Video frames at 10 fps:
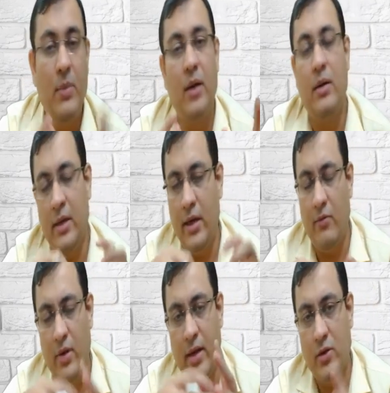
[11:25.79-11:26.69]
but here
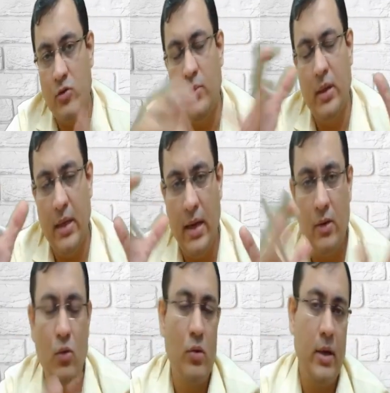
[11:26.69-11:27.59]
we are assuming there
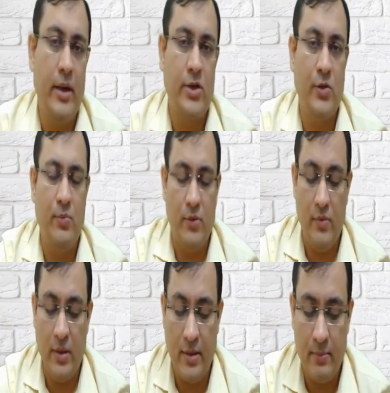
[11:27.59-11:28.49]
are no connection
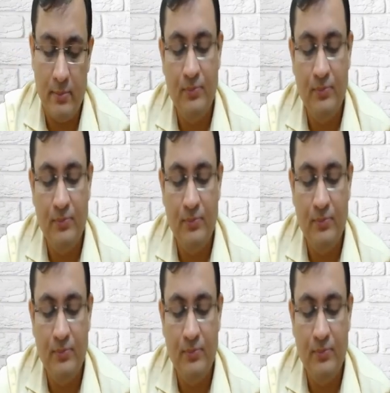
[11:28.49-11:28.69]
between them.